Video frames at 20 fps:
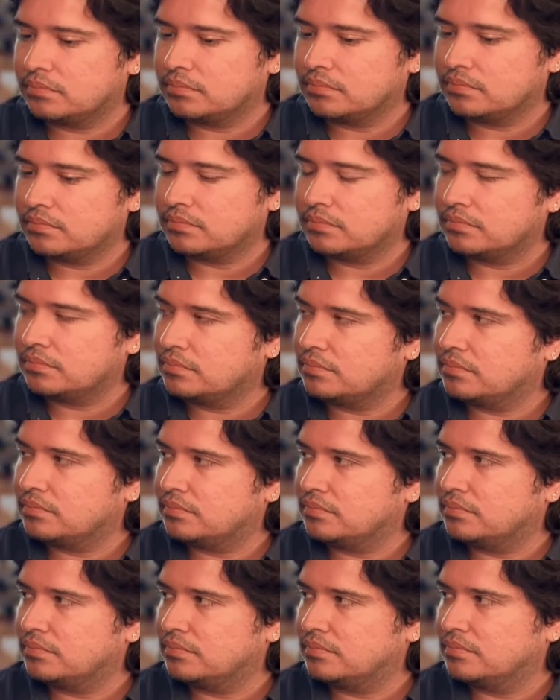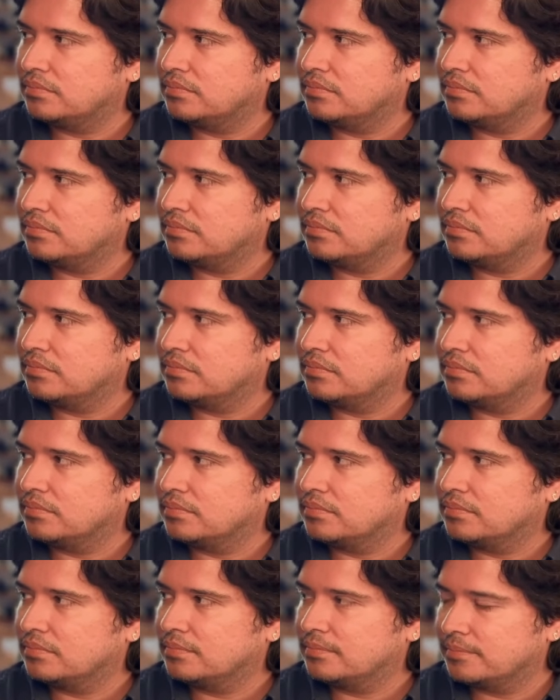
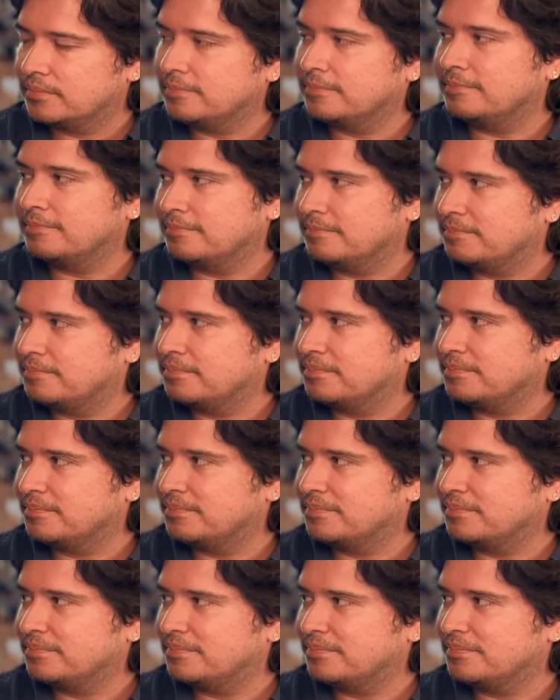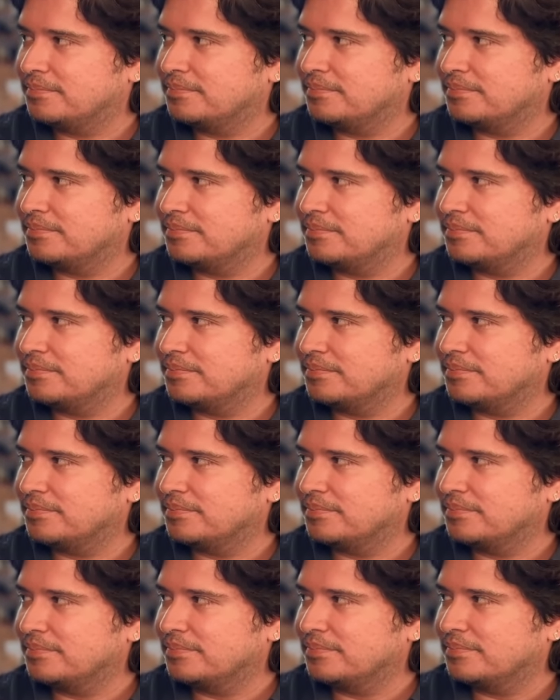
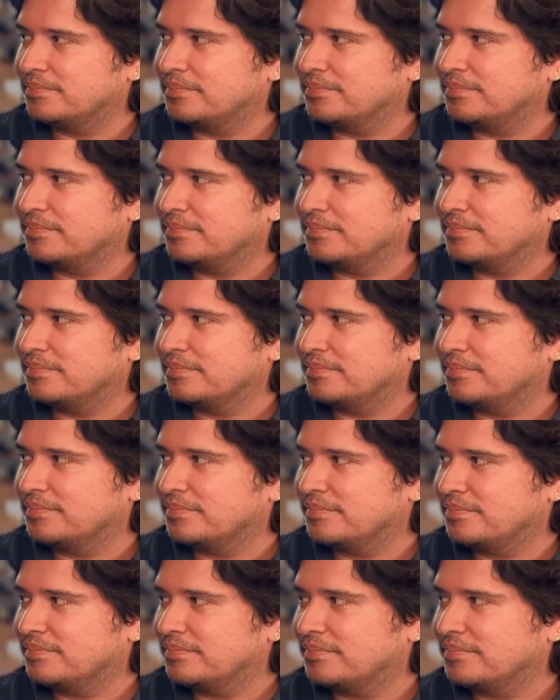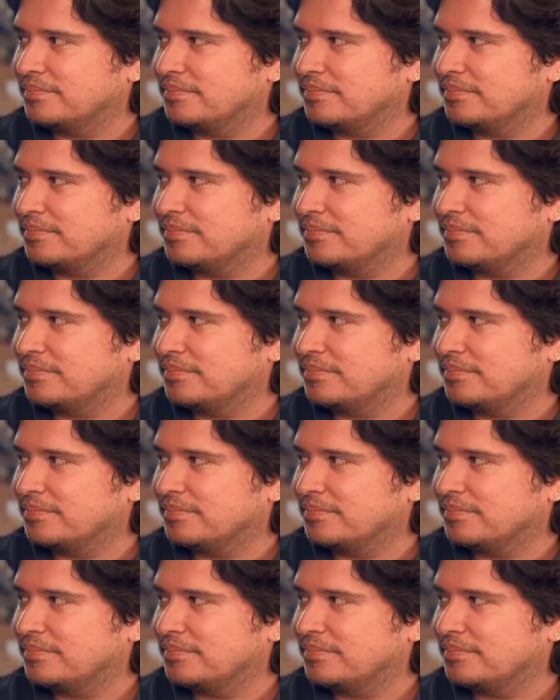[no speech]